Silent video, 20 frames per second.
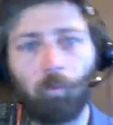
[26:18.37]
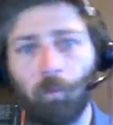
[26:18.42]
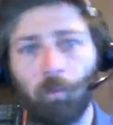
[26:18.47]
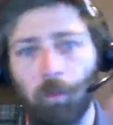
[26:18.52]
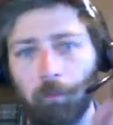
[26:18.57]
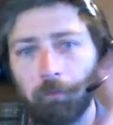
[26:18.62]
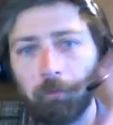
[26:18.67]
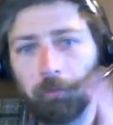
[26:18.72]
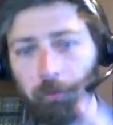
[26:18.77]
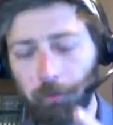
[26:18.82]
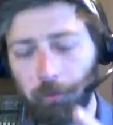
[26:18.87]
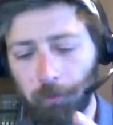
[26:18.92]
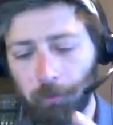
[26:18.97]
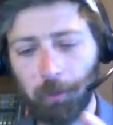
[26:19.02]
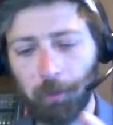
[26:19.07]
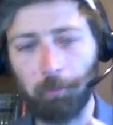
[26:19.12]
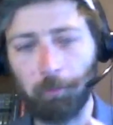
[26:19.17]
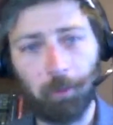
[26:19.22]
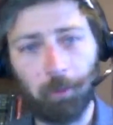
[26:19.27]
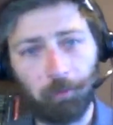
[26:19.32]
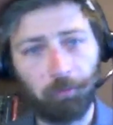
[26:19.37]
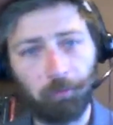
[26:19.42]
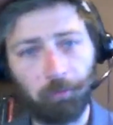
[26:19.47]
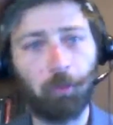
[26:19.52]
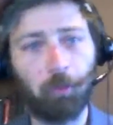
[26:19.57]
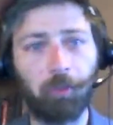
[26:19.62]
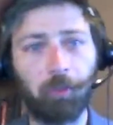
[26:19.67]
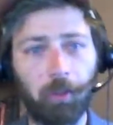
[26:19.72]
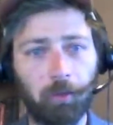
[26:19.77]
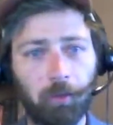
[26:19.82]
after doing a bit of
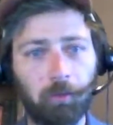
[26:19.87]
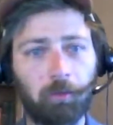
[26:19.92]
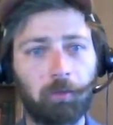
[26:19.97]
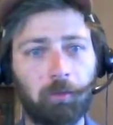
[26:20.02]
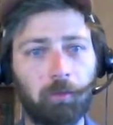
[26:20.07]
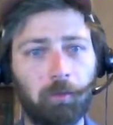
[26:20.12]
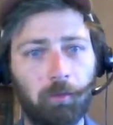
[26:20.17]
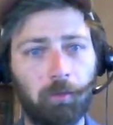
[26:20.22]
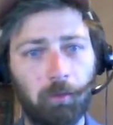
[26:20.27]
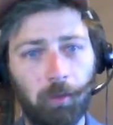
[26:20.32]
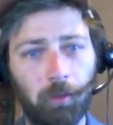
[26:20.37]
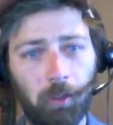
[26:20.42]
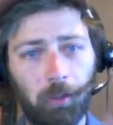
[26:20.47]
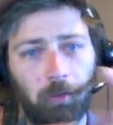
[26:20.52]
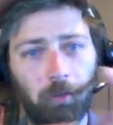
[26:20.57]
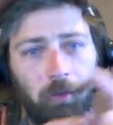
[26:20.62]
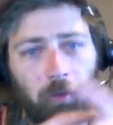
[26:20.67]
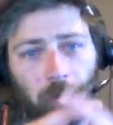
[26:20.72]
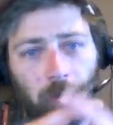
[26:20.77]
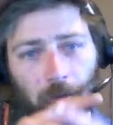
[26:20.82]
moving and